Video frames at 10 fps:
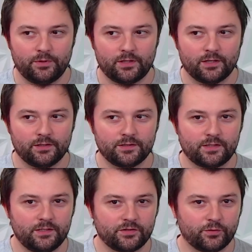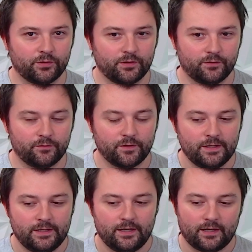because he sort of
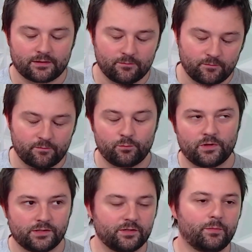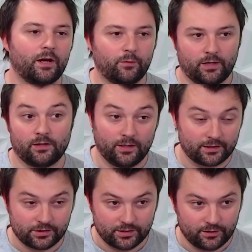this is my
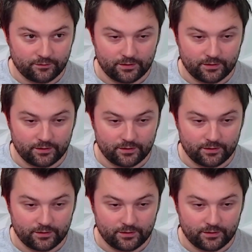recollection of